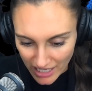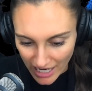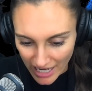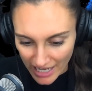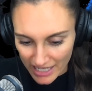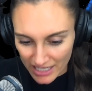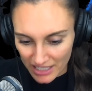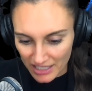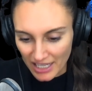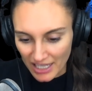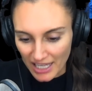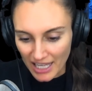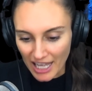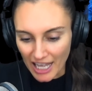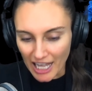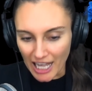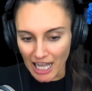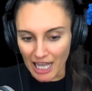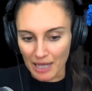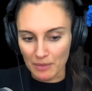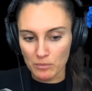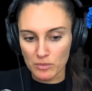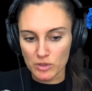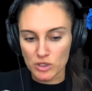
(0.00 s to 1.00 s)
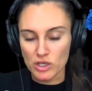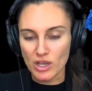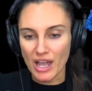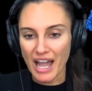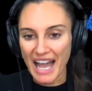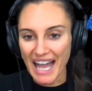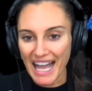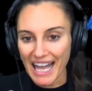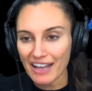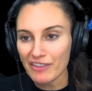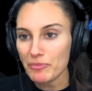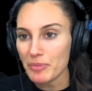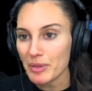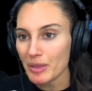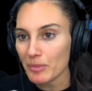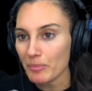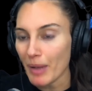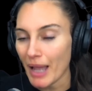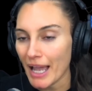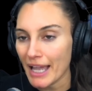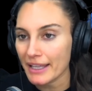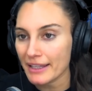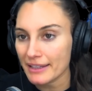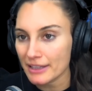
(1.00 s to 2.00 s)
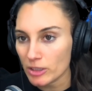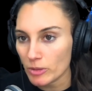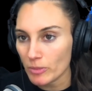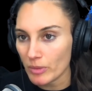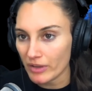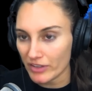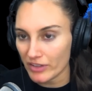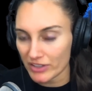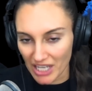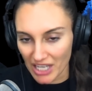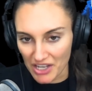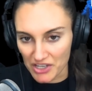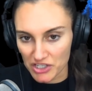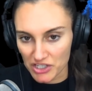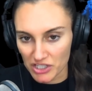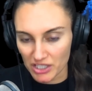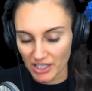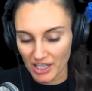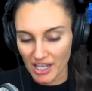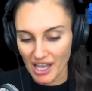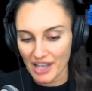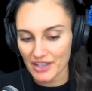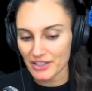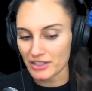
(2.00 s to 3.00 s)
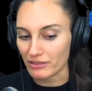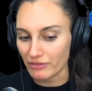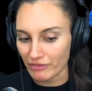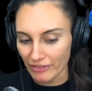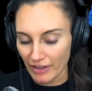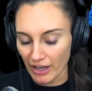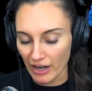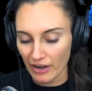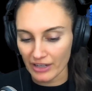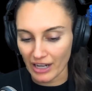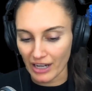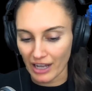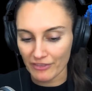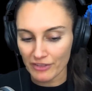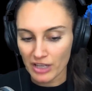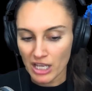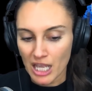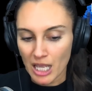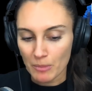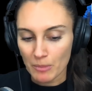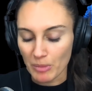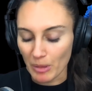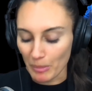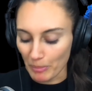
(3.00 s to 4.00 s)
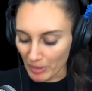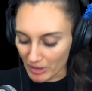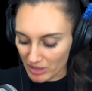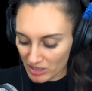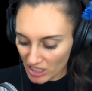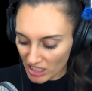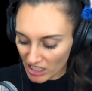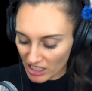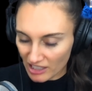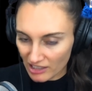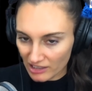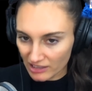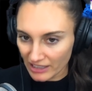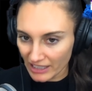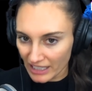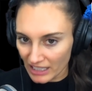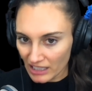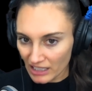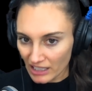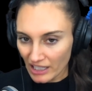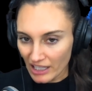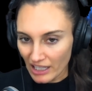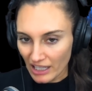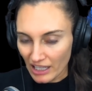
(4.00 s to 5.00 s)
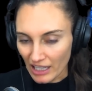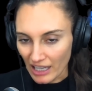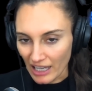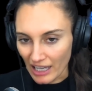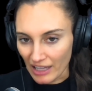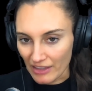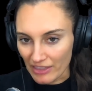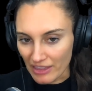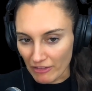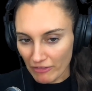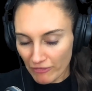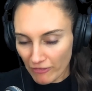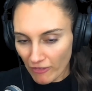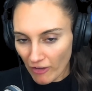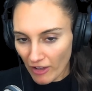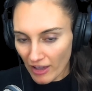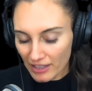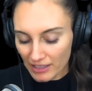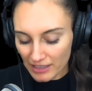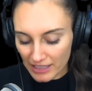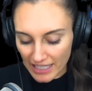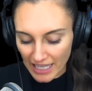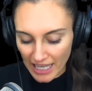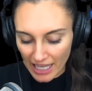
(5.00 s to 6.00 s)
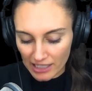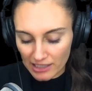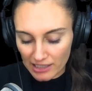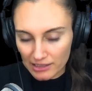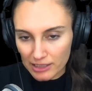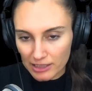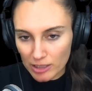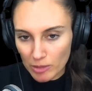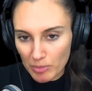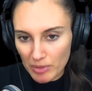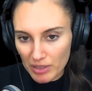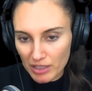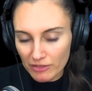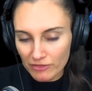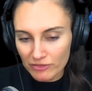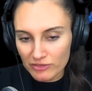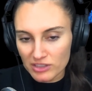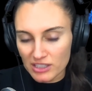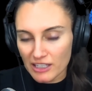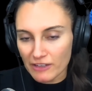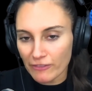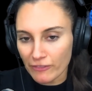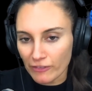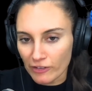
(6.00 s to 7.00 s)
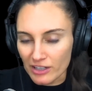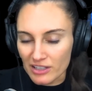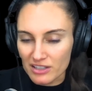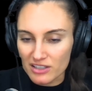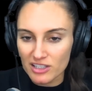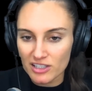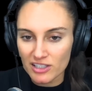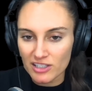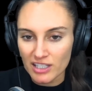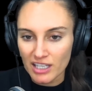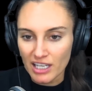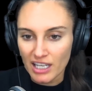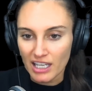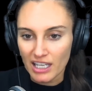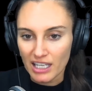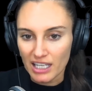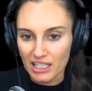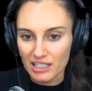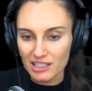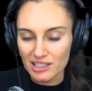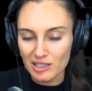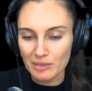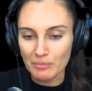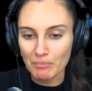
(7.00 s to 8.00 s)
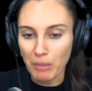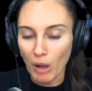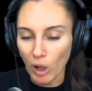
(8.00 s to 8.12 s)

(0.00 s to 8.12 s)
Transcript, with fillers: day. Um, you have been paying a little bit of attention, cousin, fair enough. But particularly, uh, they've finally had a little bit of difference in some